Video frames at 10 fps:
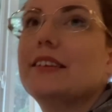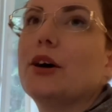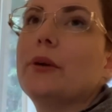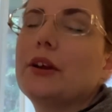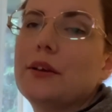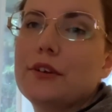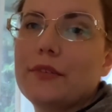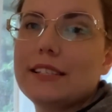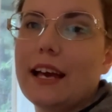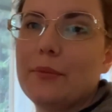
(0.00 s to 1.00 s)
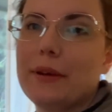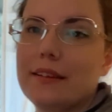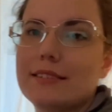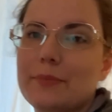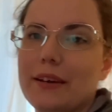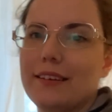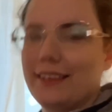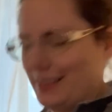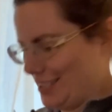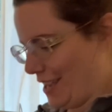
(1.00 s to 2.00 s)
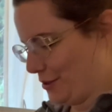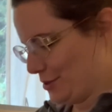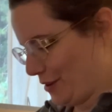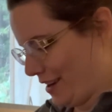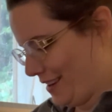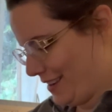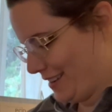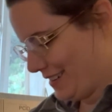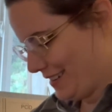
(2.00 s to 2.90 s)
no, we don't even know if it's head pins, but it sounds right.